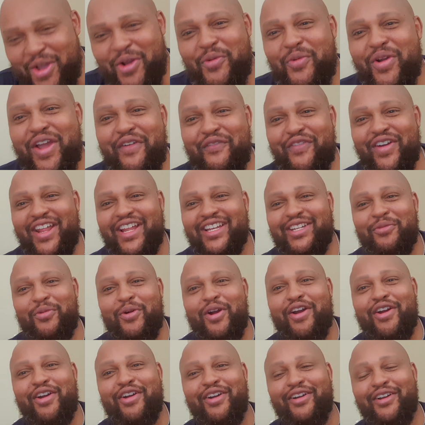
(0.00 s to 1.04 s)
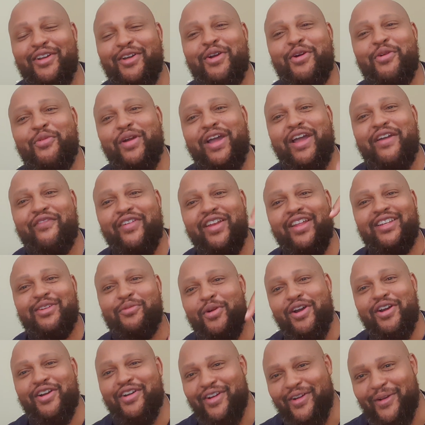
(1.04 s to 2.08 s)
We invented the word. We invented the
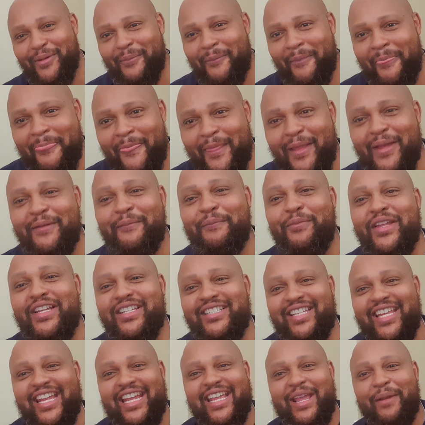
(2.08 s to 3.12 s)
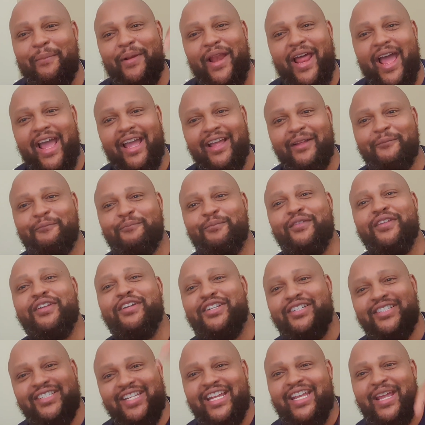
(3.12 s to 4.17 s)
word. Cheeky Black.
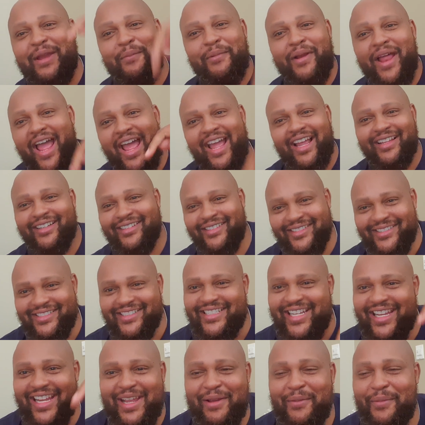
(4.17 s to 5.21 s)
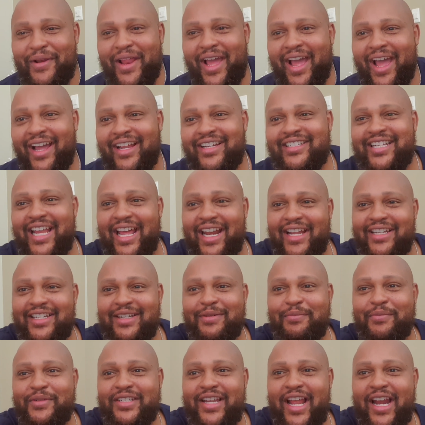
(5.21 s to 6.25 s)
Cheeky Black. Shout
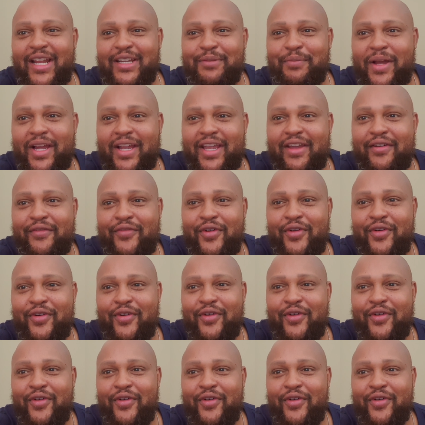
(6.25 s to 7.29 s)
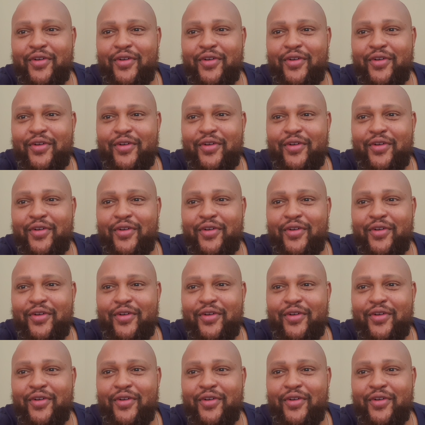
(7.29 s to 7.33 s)
out to my kinfolk. Cheeky.